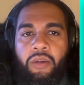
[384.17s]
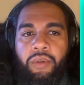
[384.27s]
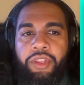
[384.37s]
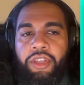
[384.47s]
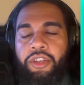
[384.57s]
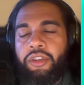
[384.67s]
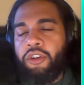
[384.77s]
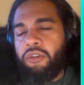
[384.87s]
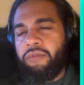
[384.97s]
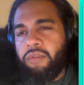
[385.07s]
within
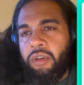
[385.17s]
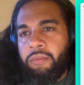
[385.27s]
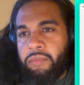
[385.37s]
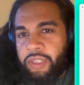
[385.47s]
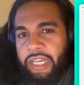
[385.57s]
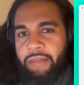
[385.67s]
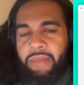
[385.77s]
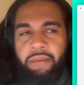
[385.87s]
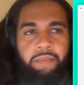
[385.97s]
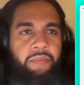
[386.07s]
your overall
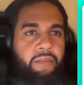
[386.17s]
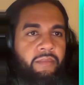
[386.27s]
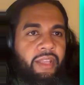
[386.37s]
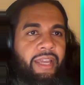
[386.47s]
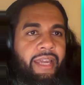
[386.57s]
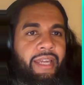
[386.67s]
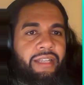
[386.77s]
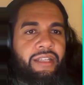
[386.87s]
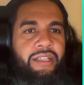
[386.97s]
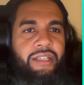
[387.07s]
stack map.
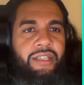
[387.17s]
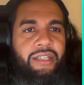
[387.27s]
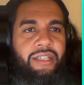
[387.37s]
And